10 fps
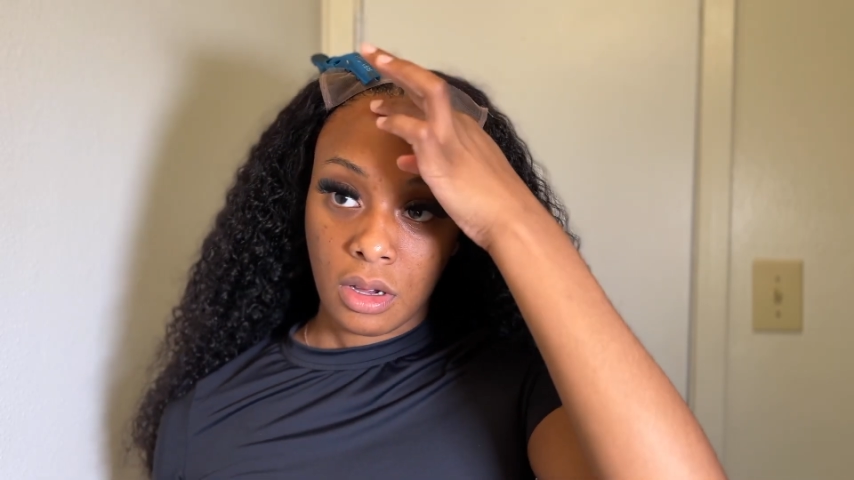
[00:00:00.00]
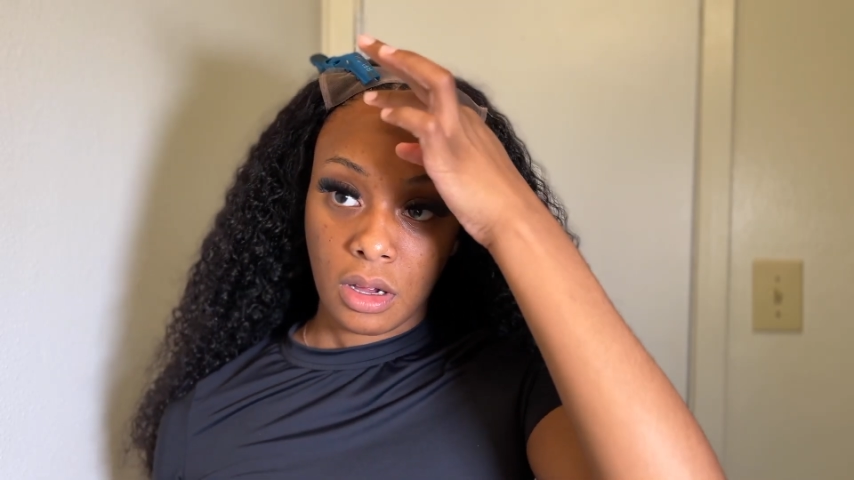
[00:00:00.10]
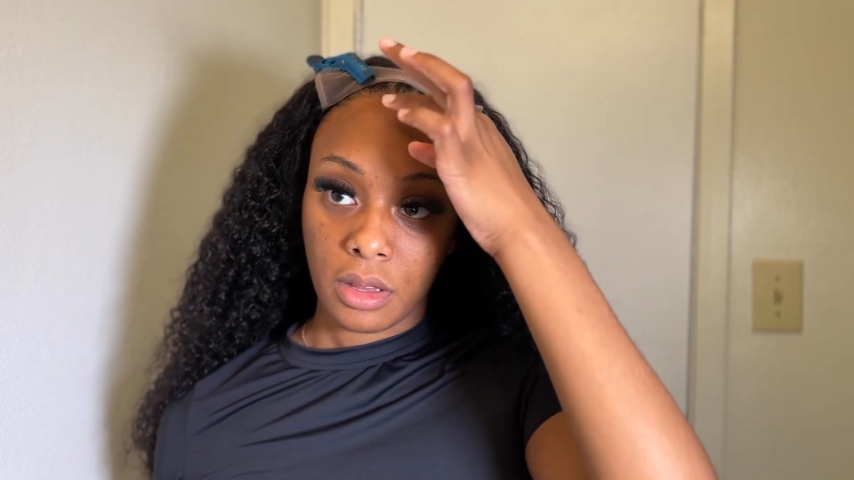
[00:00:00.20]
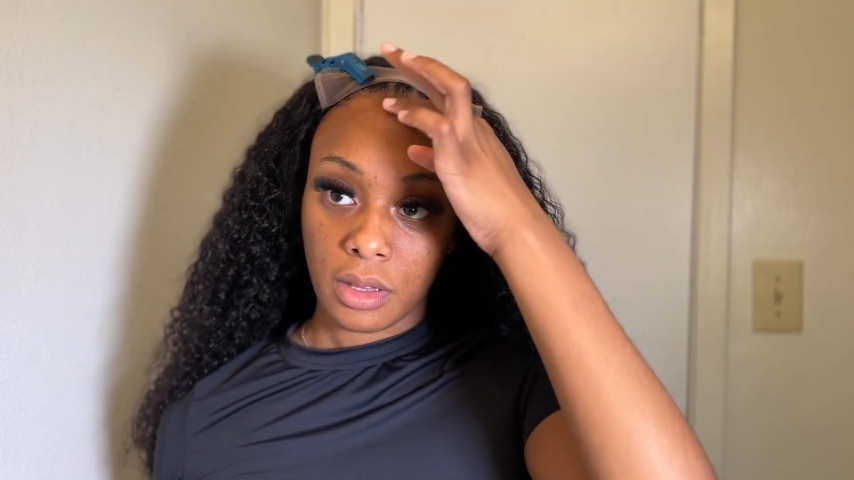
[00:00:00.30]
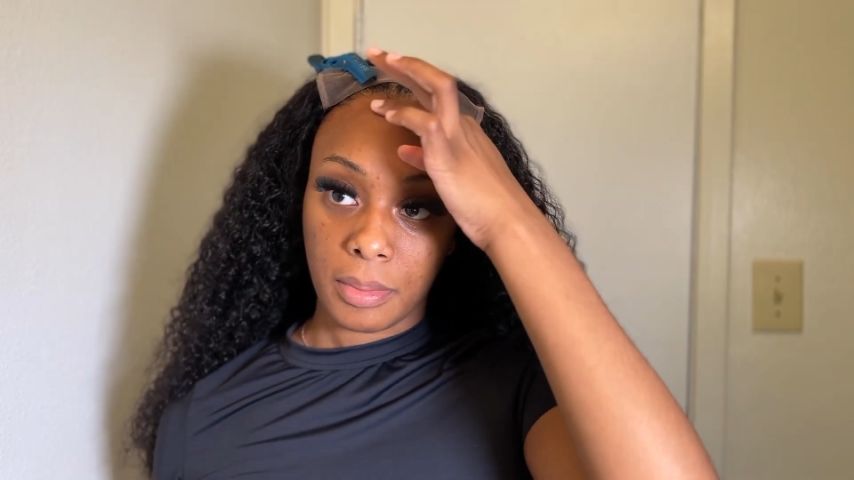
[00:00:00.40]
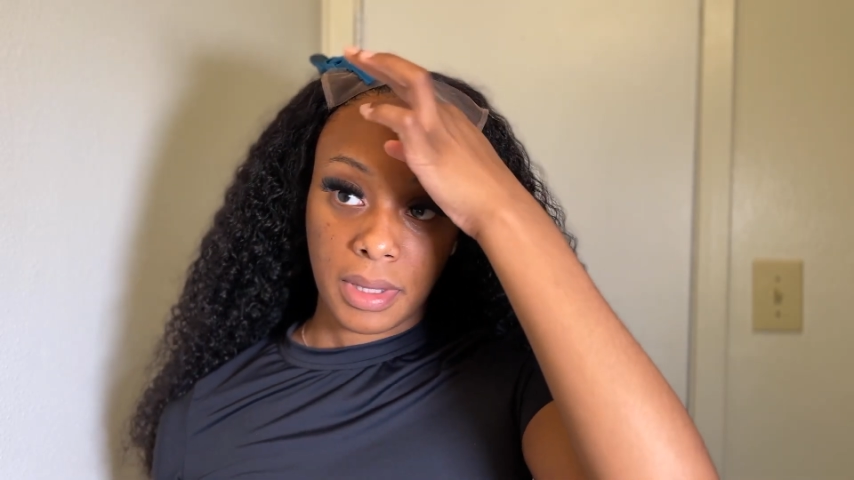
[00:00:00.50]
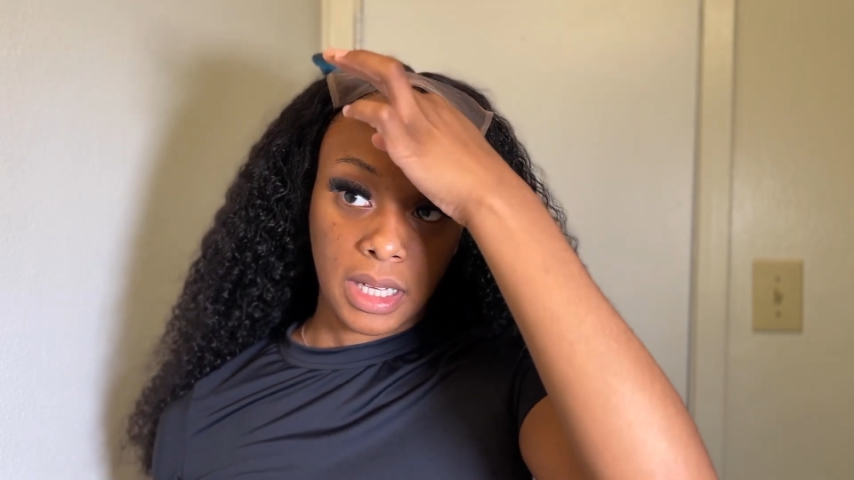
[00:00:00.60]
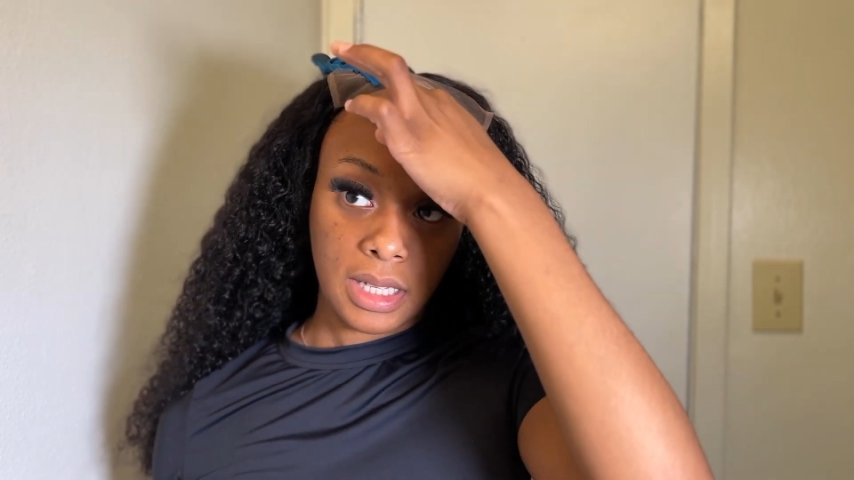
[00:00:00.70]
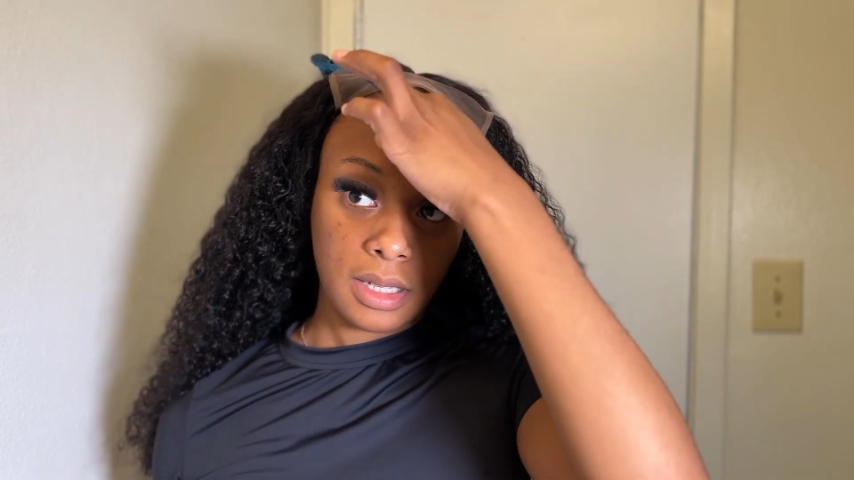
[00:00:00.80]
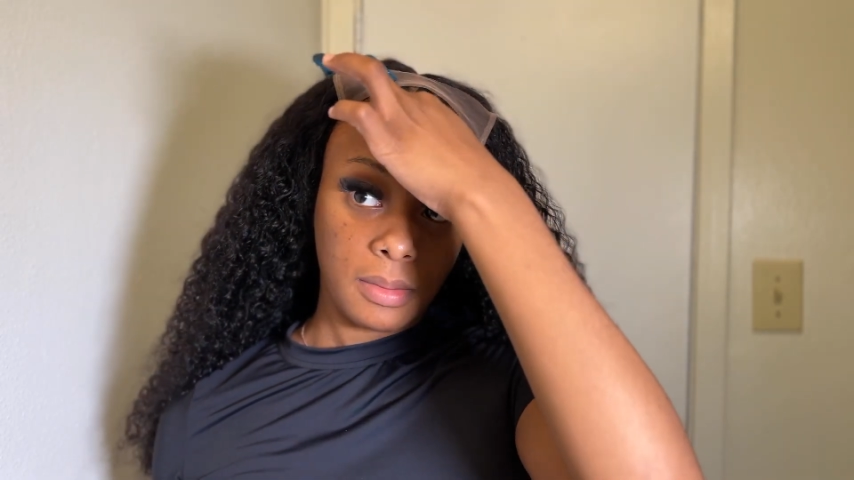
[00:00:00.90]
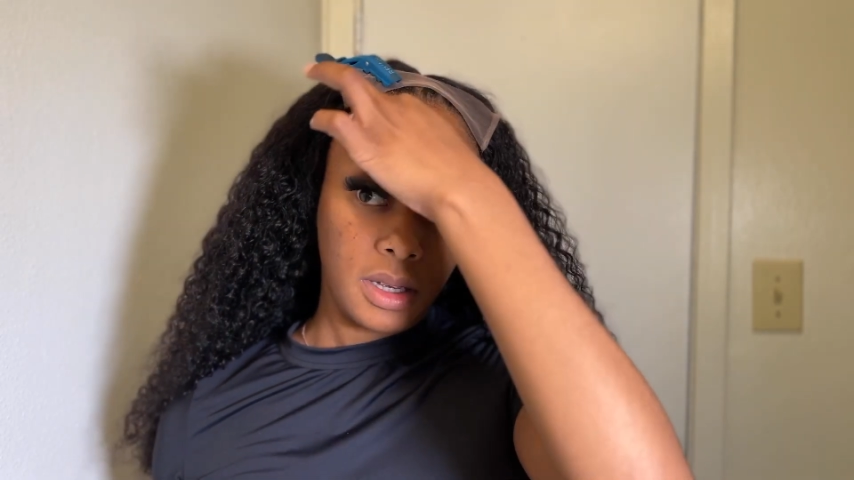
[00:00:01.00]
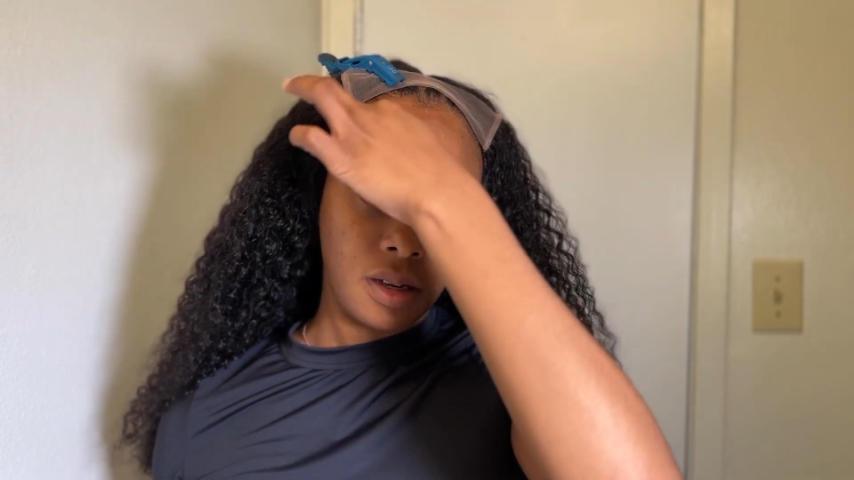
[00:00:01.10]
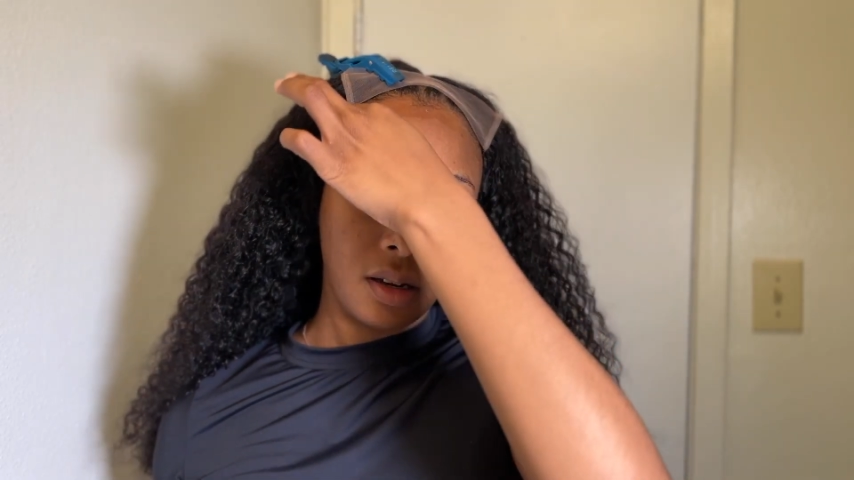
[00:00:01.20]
on the placement